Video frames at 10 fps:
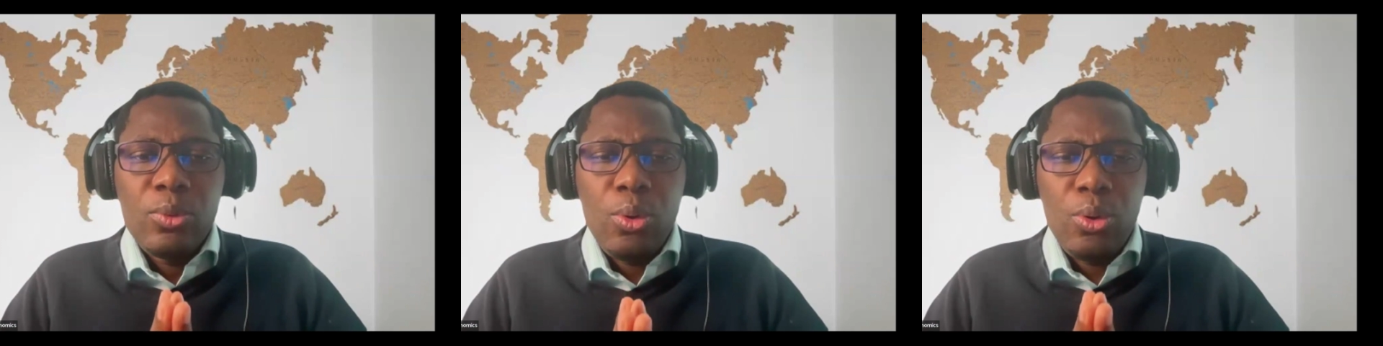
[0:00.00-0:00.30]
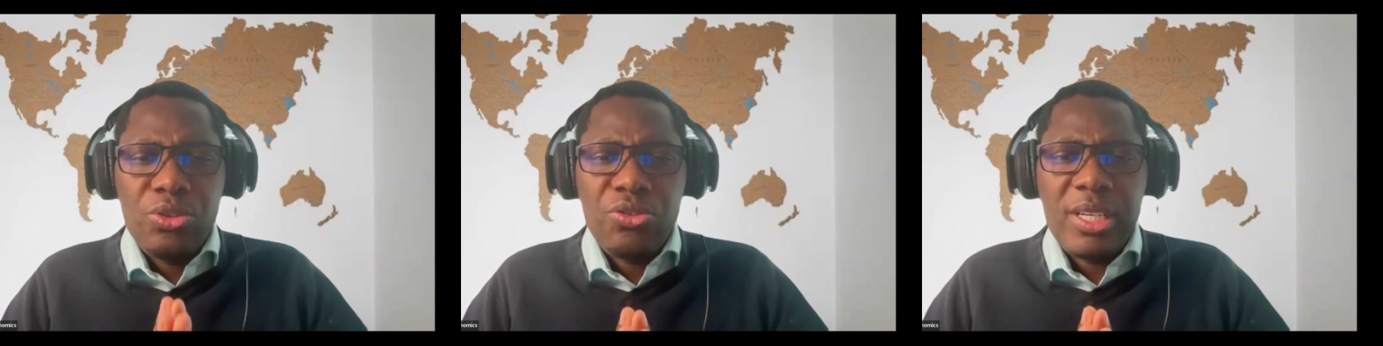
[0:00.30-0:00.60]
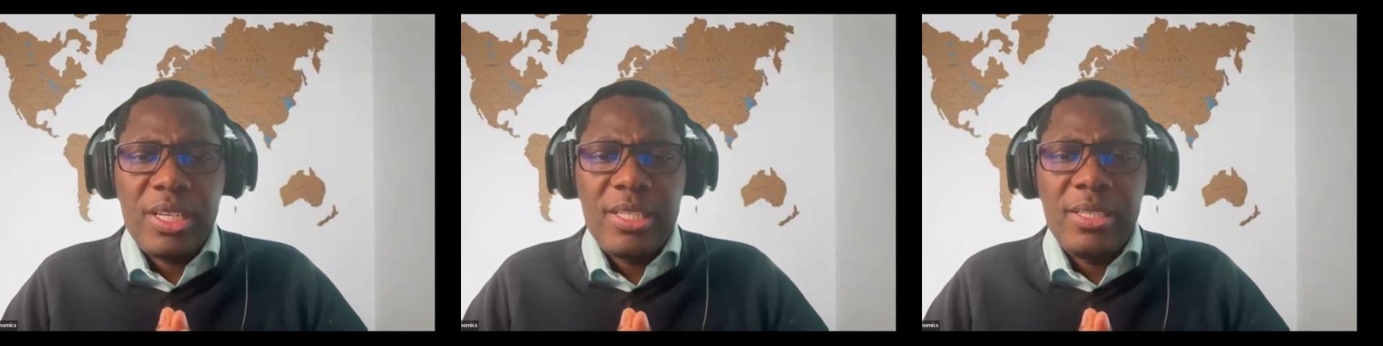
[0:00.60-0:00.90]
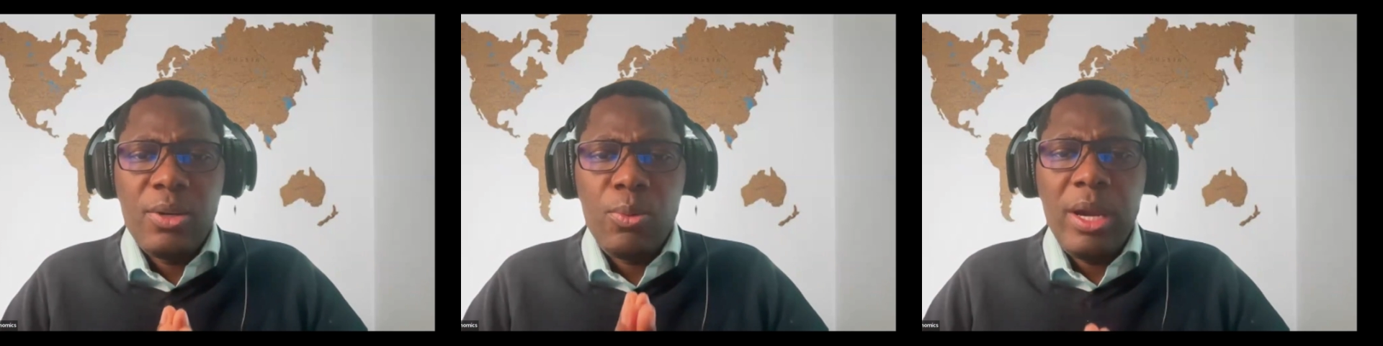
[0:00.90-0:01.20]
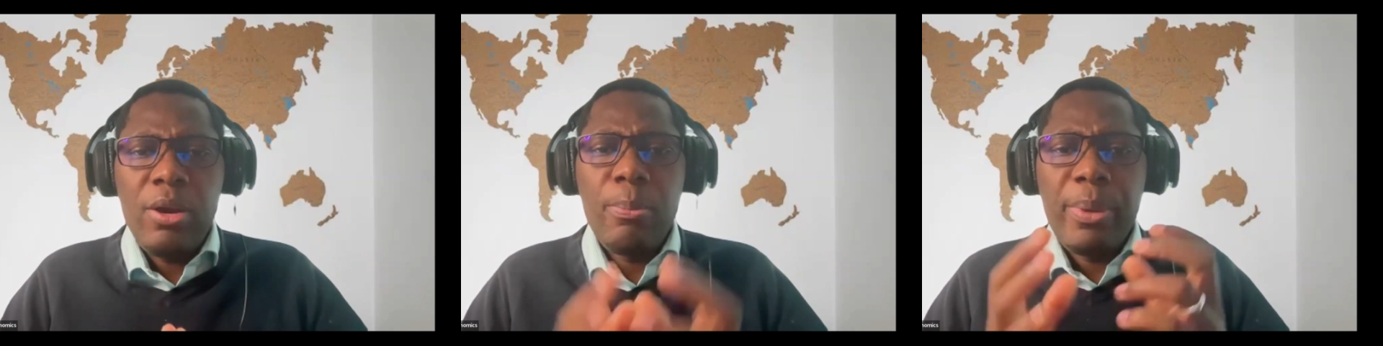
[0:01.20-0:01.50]
call strategy?
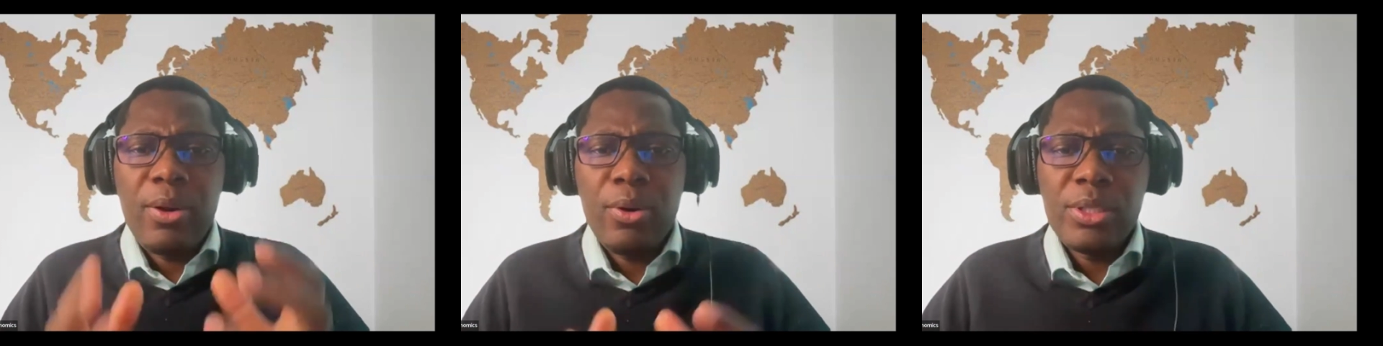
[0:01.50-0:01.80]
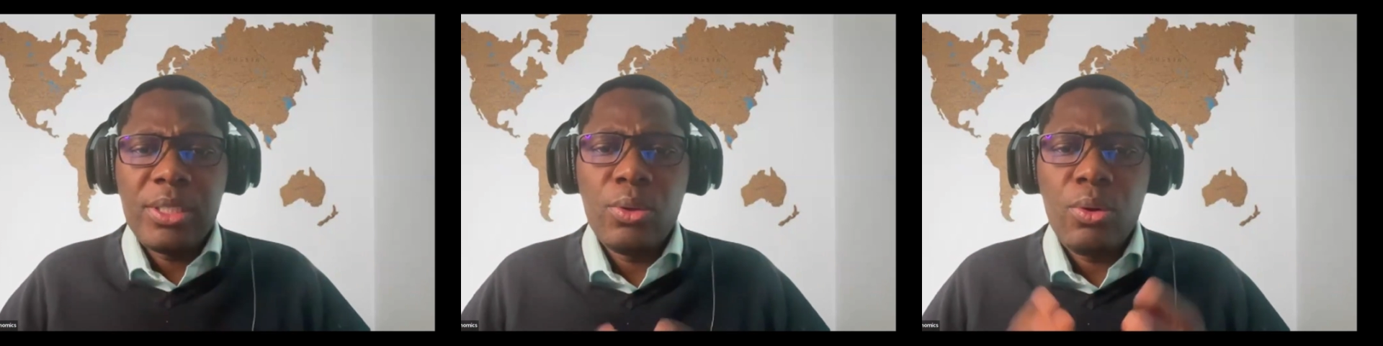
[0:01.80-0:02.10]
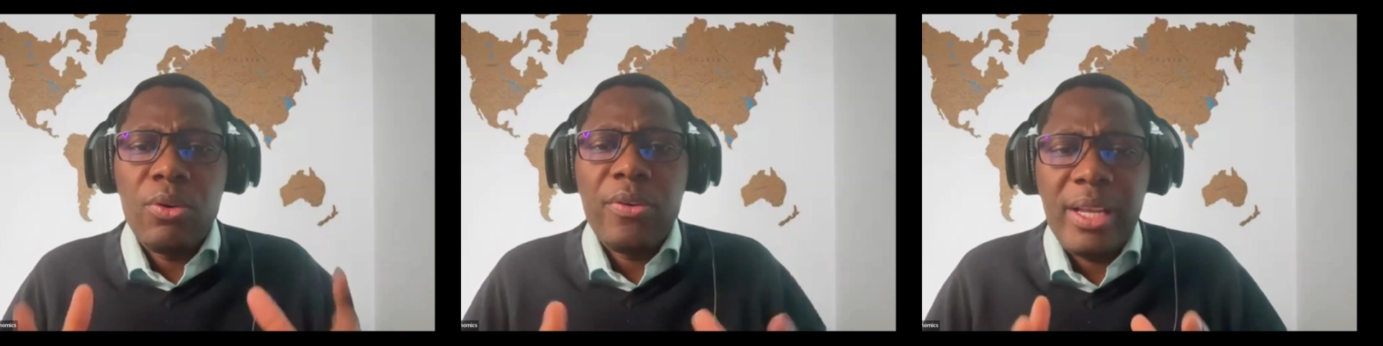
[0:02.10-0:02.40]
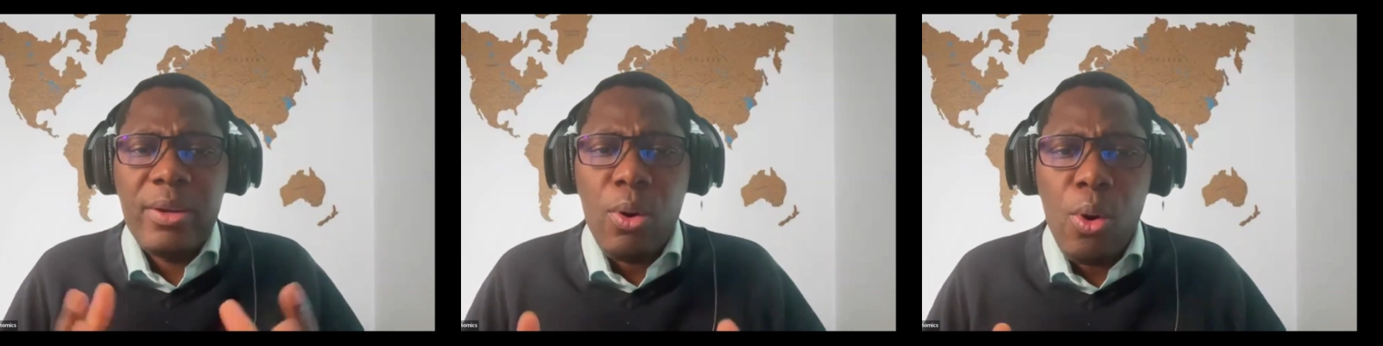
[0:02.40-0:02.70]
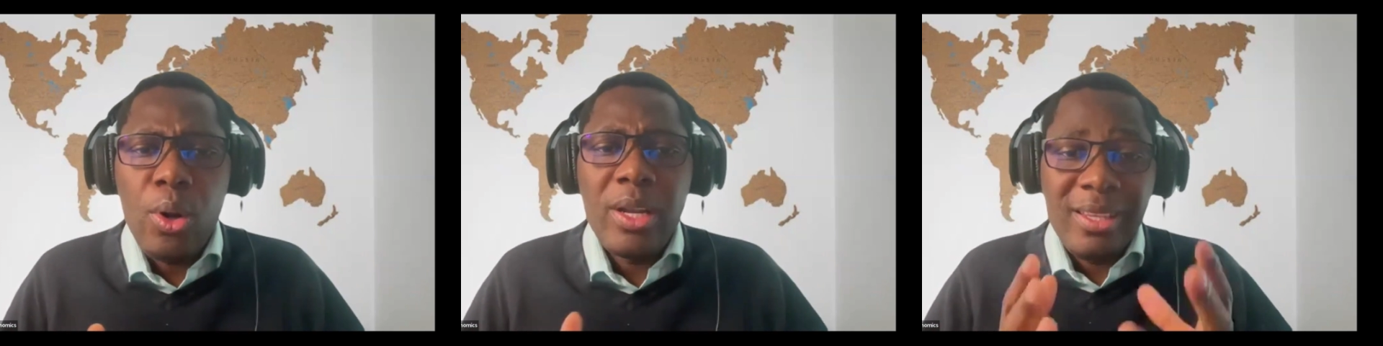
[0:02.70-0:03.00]
Well, because you already
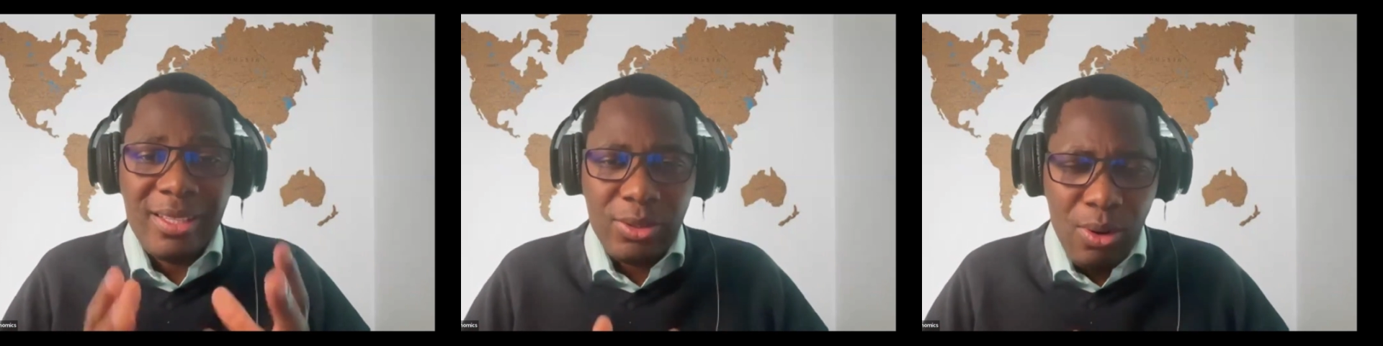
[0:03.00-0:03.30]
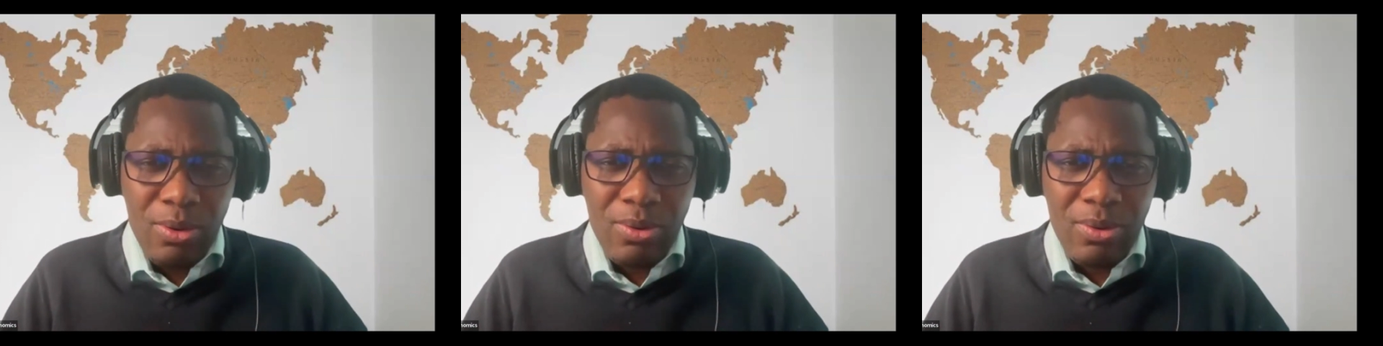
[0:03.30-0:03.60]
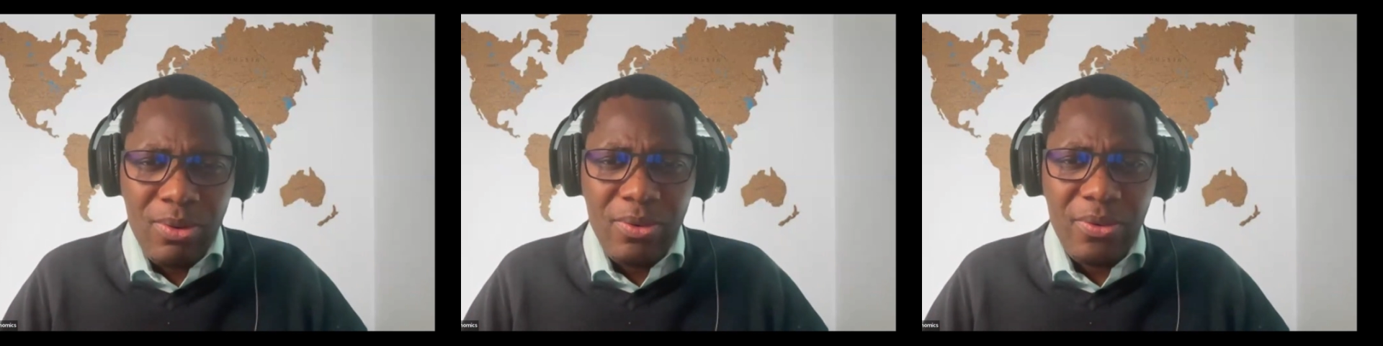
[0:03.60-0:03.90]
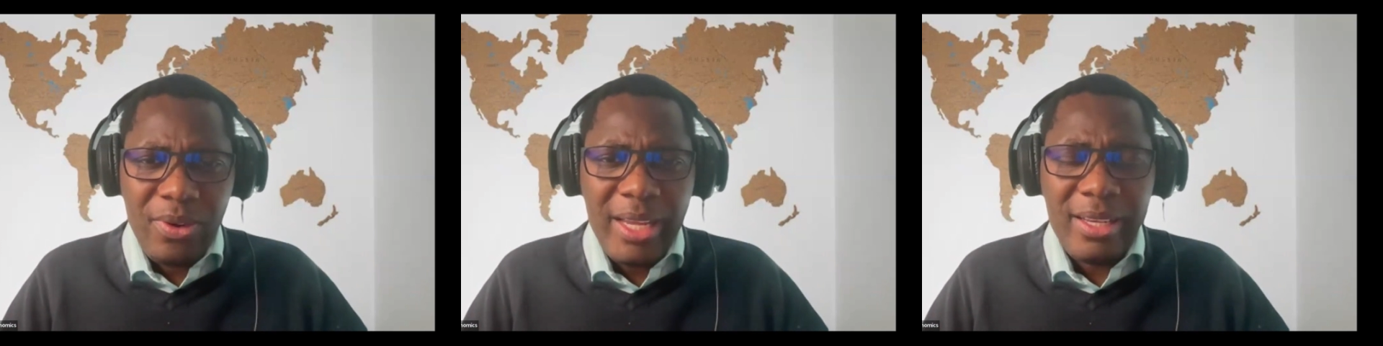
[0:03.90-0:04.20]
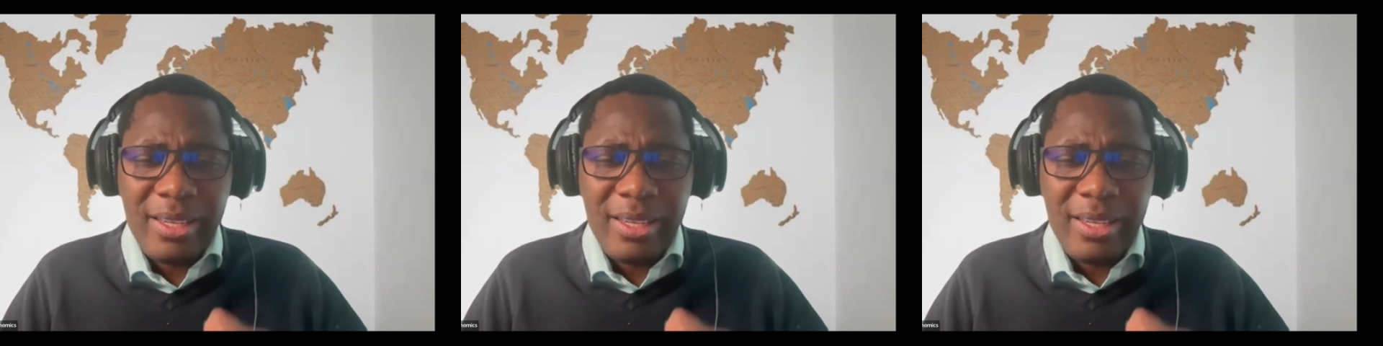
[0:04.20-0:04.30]
own the stock, right?